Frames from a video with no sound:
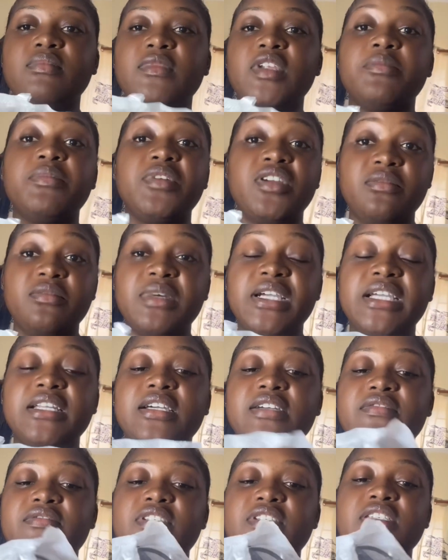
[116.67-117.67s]
They might not
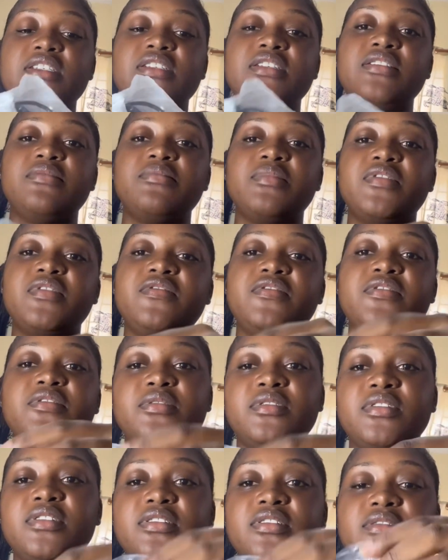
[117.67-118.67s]
have seen it
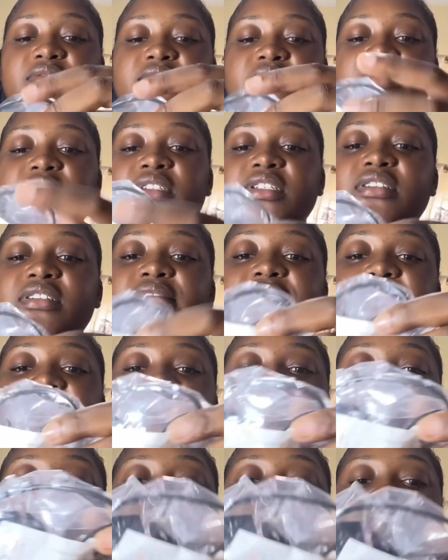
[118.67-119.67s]
before.
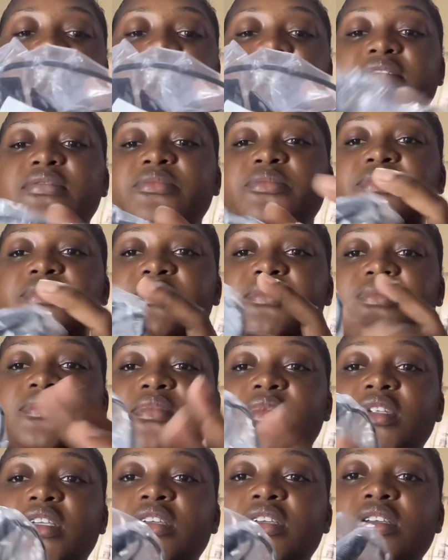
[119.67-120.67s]
Yeah,
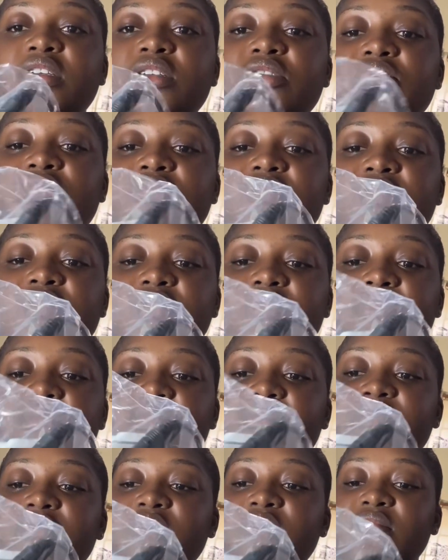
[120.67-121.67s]
so
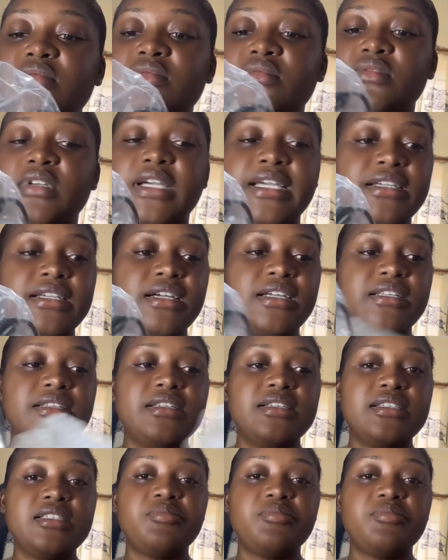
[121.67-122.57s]
I got this